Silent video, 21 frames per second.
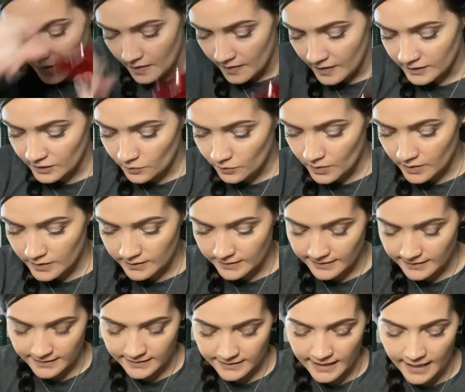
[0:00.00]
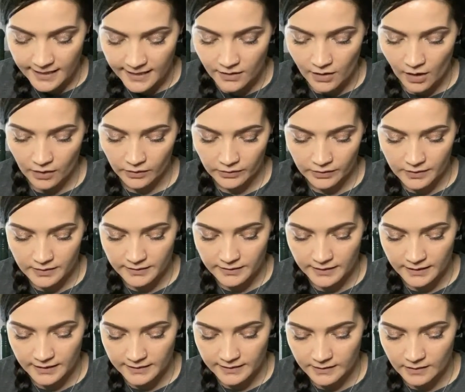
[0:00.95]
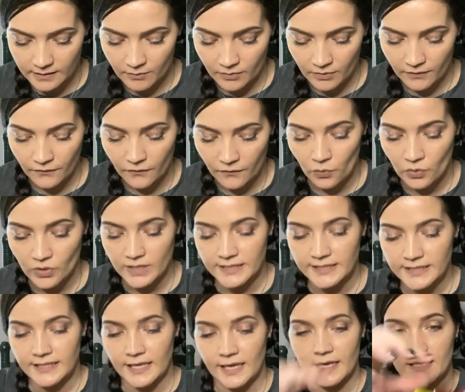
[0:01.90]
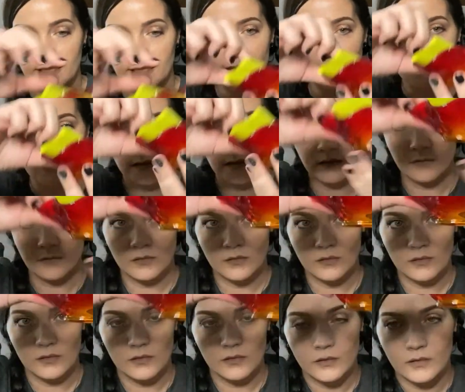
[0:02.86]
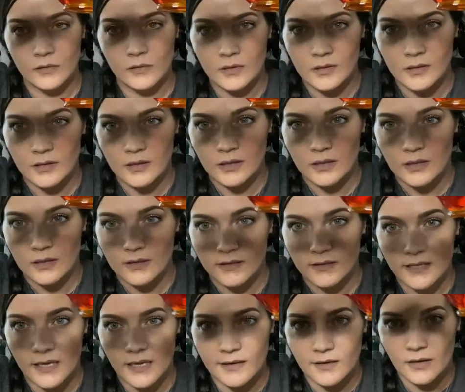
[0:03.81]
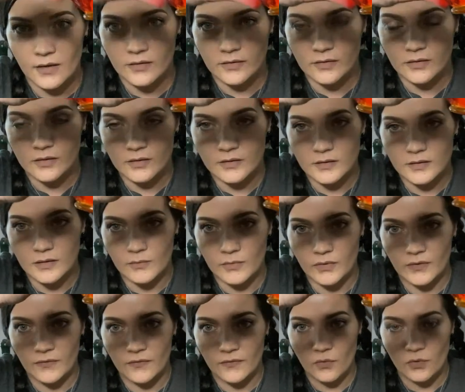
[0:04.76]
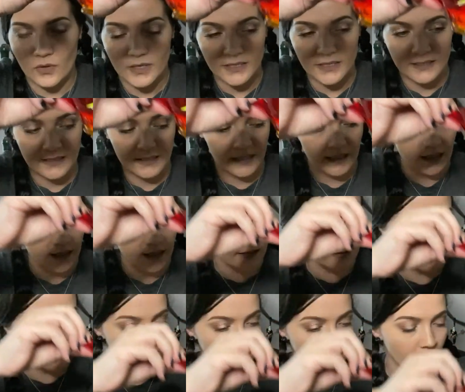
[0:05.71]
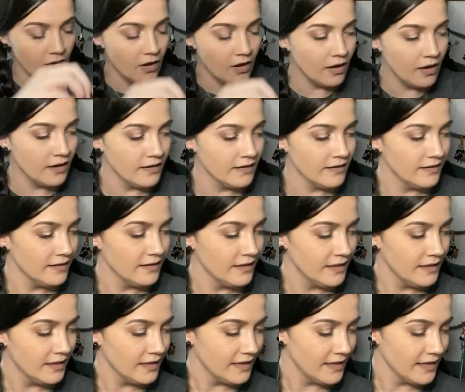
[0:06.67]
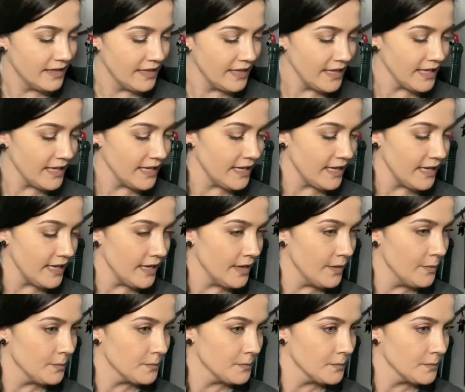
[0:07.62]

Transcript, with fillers: This one's $10 and it's number 46. $10, number 46. Oh, kitty.